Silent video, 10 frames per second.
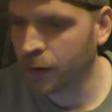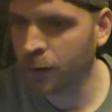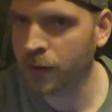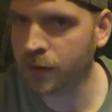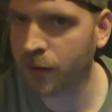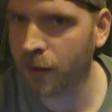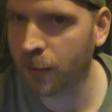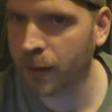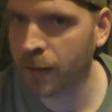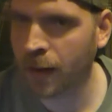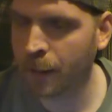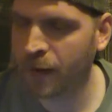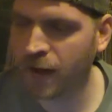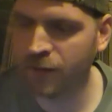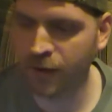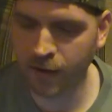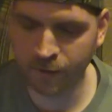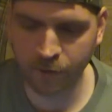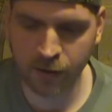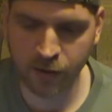what's going to be my PV
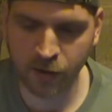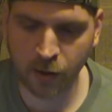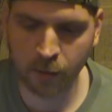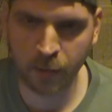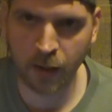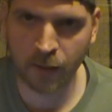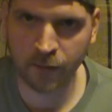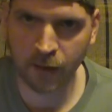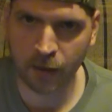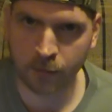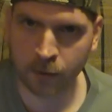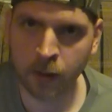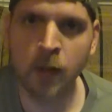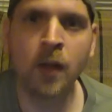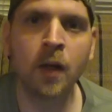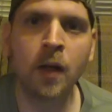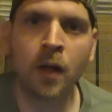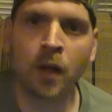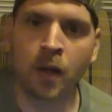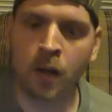for this Hump Day Vape?
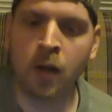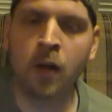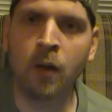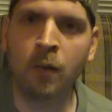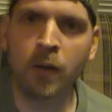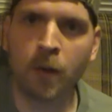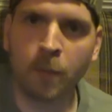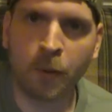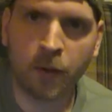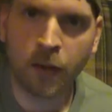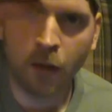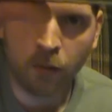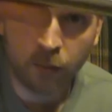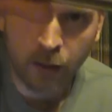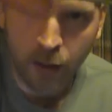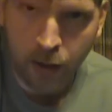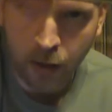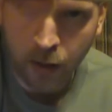We're going to put it on the